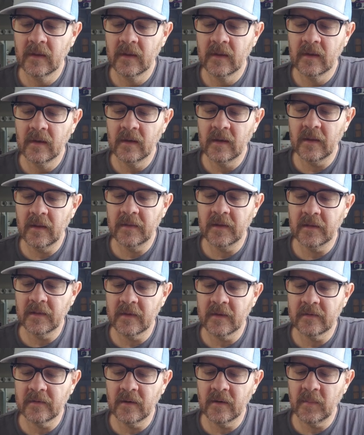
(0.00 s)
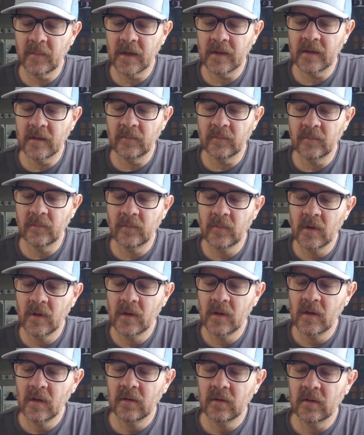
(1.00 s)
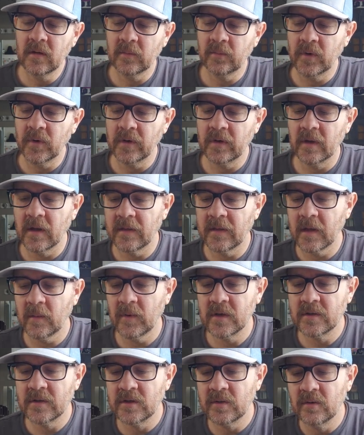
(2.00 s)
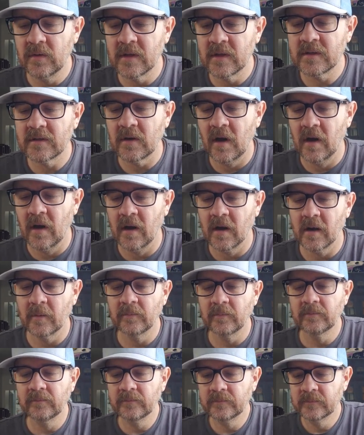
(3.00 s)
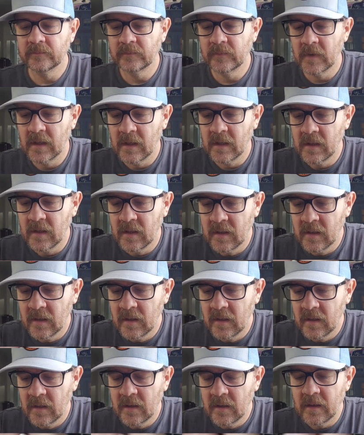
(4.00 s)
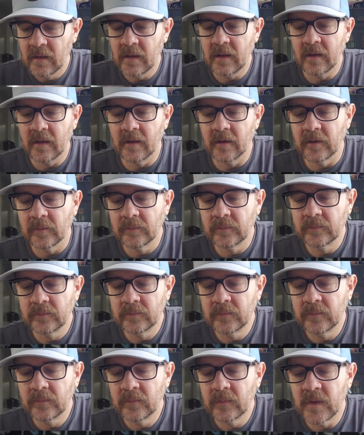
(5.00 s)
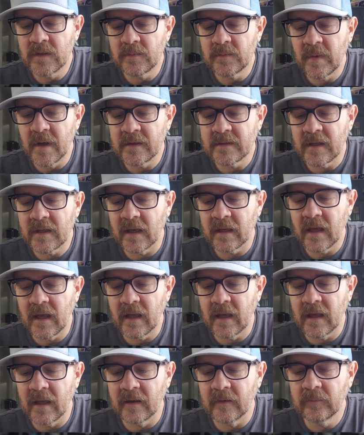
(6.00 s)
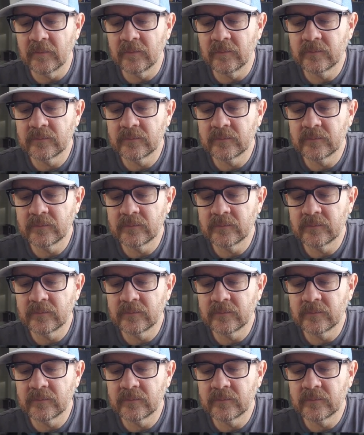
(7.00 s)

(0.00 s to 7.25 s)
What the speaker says: And I think that's going to make him look pretty good. I think I'm going to do this arm here as best I can,